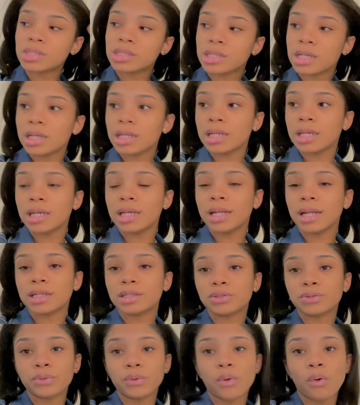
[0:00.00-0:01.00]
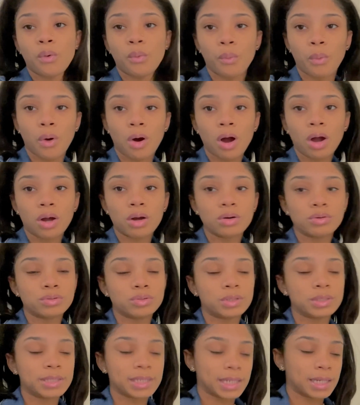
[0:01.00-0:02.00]
either to go walk or
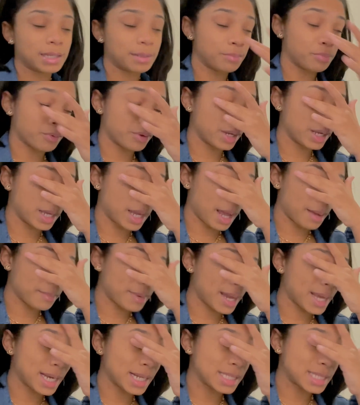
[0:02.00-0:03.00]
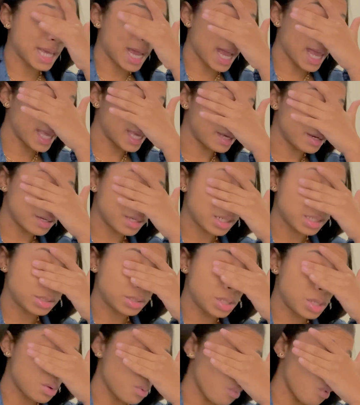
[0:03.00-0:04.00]
to take a break. I'm kind of tired of
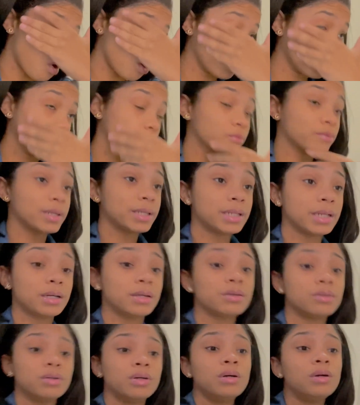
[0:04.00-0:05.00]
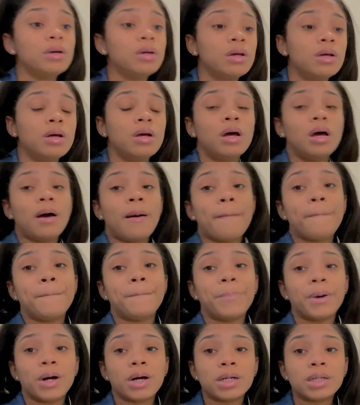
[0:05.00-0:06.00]
doing walks right now,
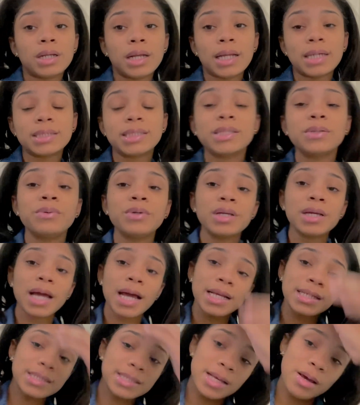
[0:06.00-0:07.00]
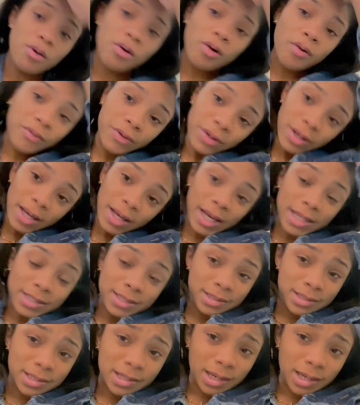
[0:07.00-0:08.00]
but let's see what you guys say. Hopefully you guys
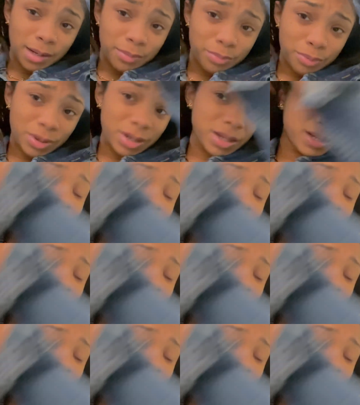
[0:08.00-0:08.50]
should take a break,